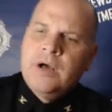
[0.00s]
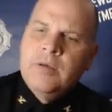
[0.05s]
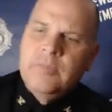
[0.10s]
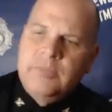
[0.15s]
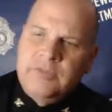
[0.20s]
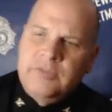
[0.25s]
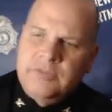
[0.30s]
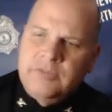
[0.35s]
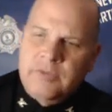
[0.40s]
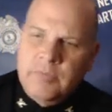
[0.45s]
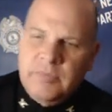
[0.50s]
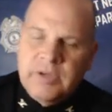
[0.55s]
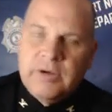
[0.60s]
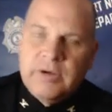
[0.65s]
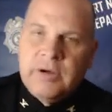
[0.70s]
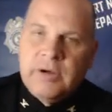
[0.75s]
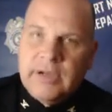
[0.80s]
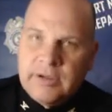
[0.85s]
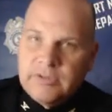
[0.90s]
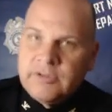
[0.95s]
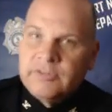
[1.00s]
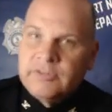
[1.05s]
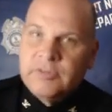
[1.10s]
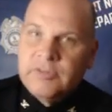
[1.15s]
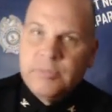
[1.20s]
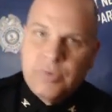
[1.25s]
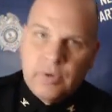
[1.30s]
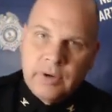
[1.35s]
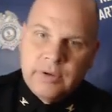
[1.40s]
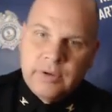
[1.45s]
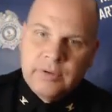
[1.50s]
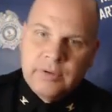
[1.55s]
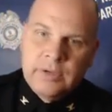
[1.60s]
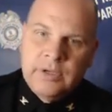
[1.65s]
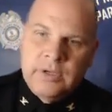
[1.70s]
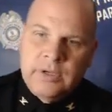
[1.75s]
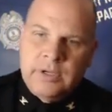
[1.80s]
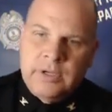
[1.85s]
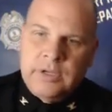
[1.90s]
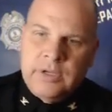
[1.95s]
So mental health is important.
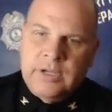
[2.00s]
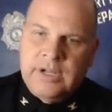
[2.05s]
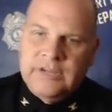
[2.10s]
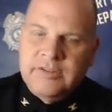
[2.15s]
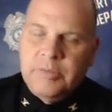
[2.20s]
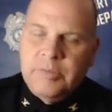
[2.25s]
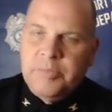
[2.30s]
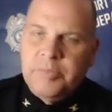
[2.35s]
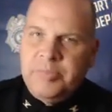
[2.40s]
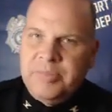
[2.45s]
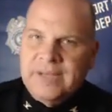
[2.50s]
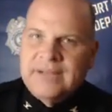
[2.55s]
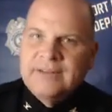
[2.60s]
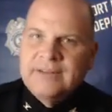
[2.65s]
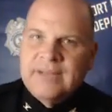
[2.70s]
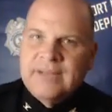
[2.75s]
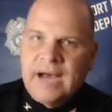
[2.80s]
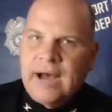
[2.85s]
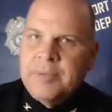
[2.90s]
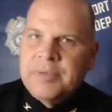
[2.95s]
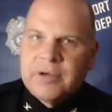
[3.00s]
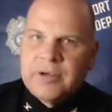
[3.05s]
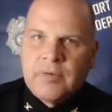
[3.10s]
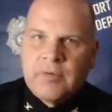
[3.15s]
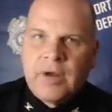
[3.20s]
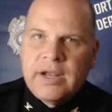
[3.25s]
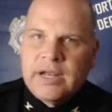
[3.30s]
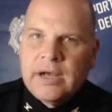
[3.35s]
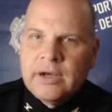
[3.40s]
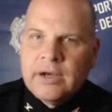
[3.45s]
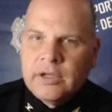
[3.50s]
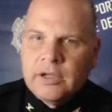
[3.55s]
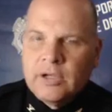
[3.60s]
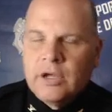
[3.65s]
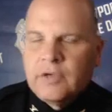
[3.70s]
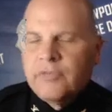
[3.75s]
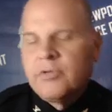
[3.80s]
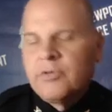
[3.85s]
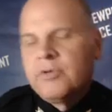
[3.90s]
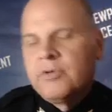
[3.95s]
That's a big topic right now in
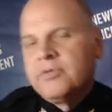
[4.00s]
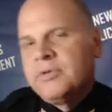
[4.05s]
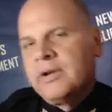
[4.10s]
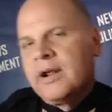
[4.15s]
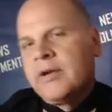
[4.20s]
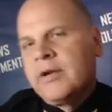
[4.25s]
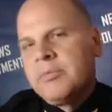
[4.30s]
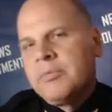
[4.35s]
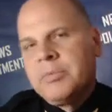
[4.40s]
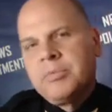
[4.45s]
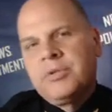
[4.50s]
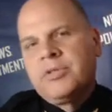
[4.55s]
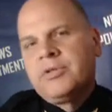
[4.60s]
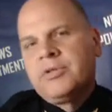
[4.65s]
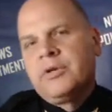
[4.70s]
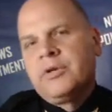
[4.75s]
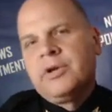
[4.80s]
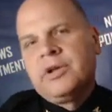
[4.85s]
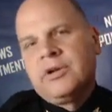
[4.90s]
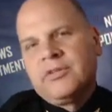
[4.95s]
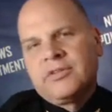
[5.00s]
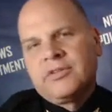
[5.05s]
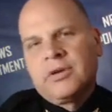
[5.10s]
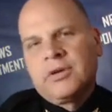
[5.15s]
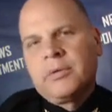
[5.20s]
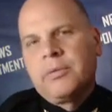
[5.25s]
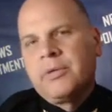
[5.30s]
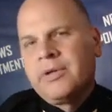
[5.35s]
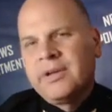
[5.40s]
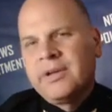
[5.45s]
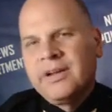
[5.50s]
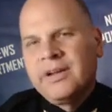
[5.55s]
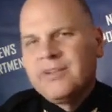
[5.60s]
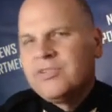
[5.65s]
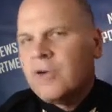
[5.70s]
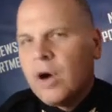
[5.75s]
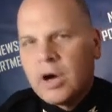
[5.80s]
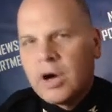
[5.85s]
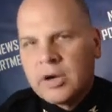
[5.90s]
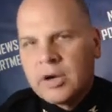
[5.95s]
law enforcement. I remember 30 years ago, we really
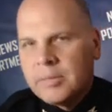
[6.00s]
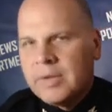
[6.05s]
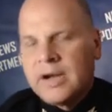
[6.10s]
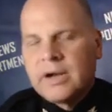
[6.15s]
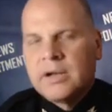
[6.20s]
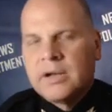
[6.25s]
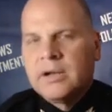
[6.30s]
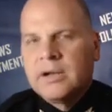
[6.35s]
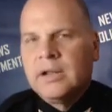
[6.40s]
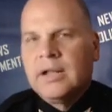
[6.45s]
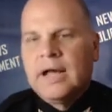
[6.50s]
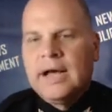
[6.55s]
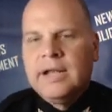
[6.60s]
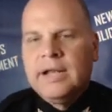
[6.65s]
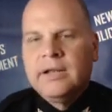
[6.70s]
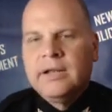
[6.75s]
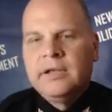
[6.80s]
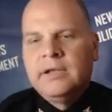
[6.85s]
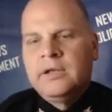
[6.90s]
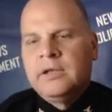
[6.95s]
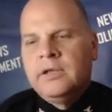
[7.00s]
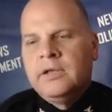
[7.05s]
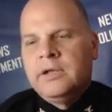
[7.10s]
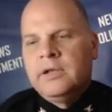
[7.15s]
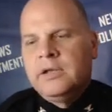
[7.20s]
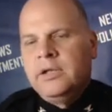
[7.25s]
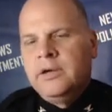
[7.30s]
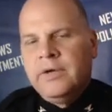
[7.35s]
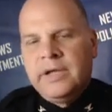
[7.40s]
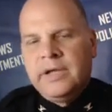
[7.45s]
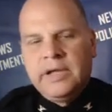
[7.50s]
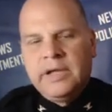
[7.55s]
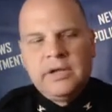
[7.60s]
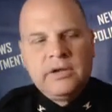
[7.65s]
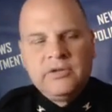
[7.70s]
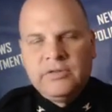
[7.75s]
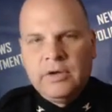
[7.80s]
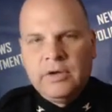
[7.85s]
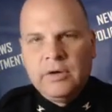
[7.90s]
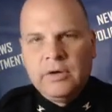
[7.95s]
didn't talk about it a lot. Hey, get
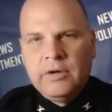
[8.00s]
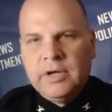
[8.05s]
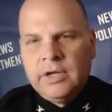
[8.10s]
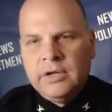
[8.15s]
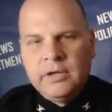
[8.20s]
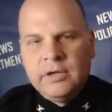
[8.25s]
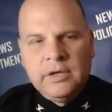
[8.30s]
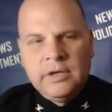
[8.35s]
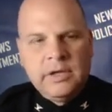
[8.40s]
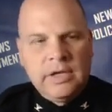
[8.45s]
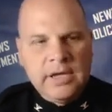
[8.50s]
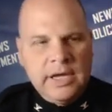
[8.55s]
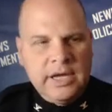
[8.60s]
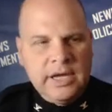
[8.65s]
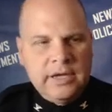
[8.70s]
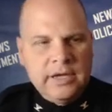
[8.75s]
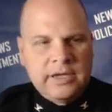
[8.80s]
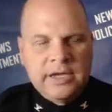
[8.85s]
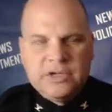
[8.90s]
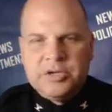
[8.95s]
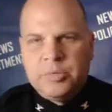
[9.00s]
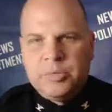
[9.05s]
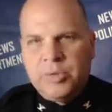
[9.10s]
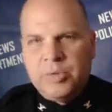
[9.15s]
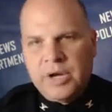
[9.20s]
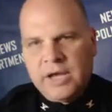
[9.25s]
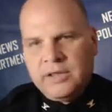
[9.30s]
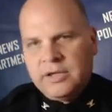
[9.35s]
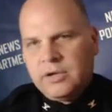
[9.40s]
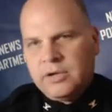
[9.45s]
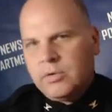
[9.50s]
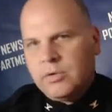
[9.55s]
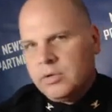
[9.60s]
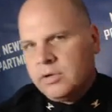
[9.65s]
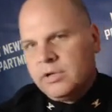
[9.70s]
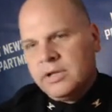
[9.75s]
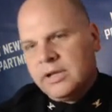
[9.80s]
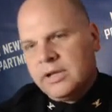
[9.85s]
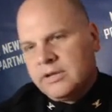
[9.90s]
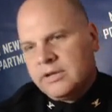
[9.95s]
a soda and catch your breath and go on
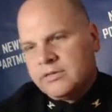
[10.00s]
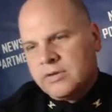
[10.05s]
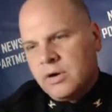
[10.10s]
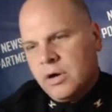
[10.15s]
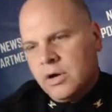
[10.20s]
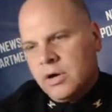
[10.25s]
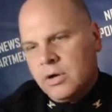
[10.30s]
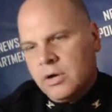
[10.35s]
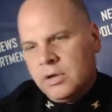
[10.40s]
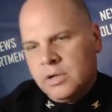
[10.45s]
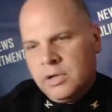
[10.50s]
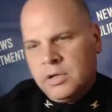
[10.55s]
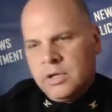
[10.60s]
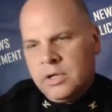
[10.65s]
to the next call.